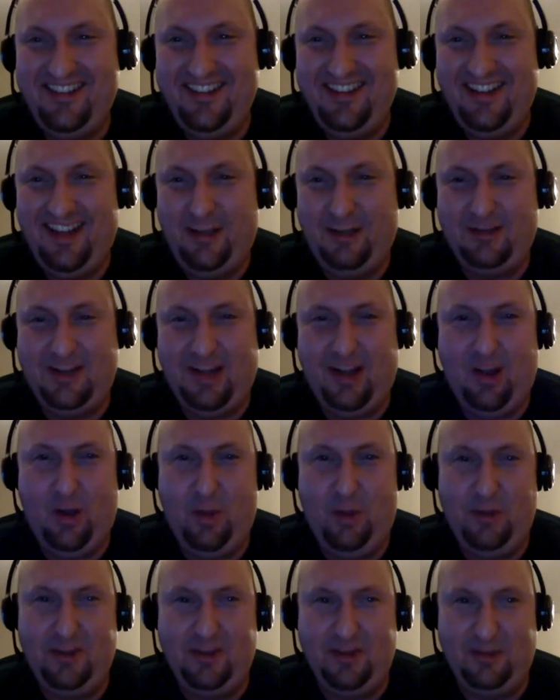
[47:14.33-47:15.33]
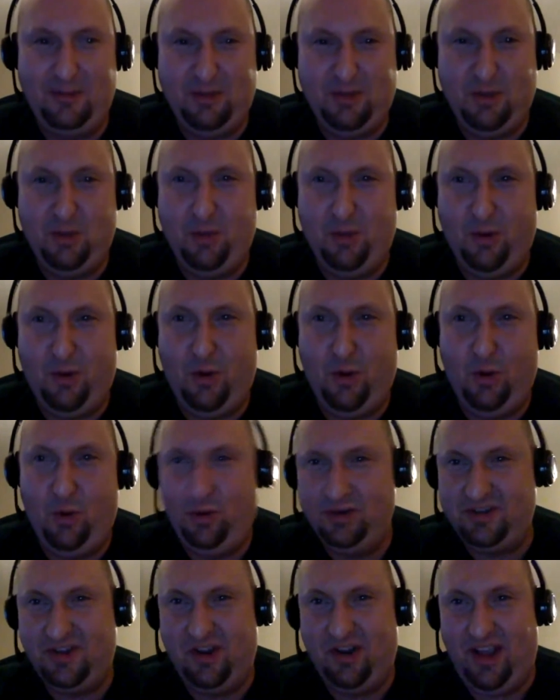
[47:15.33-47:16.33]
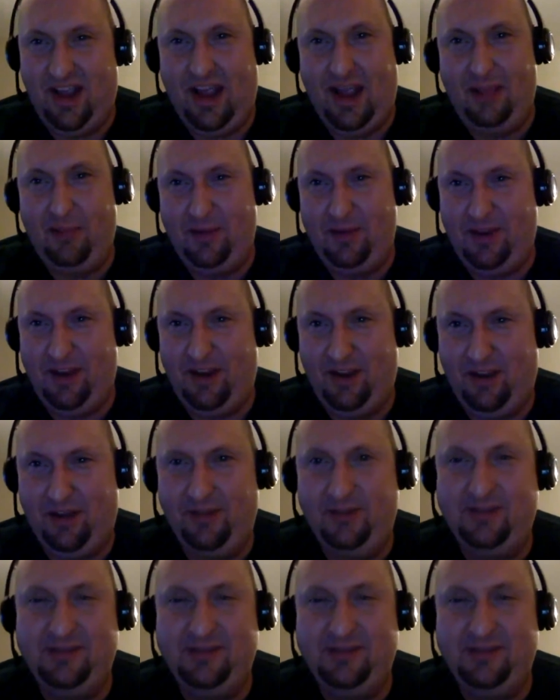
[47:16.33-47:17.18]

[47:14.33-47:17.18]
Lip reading: I was kind of hoping something super cool was going to happen, you know.